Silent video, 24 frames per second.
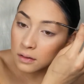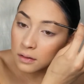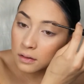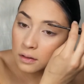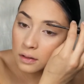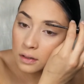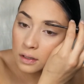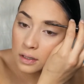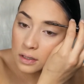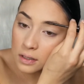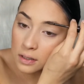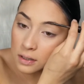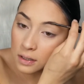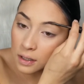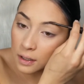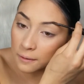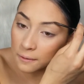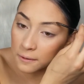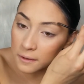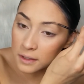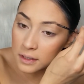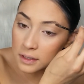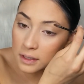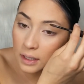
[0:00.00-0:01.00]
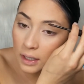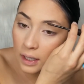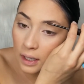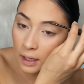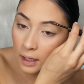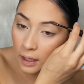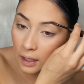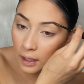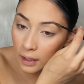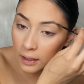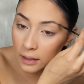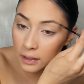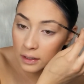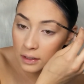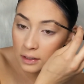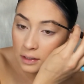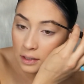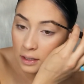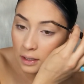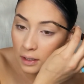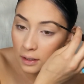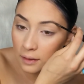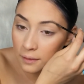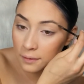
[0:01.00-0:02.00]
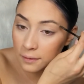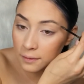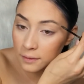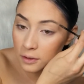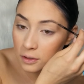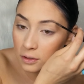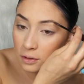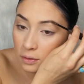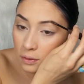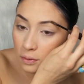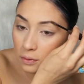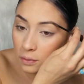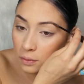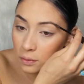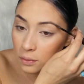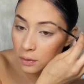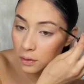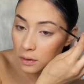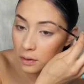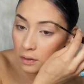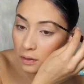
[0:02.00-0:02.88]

This stuff is kind of tough to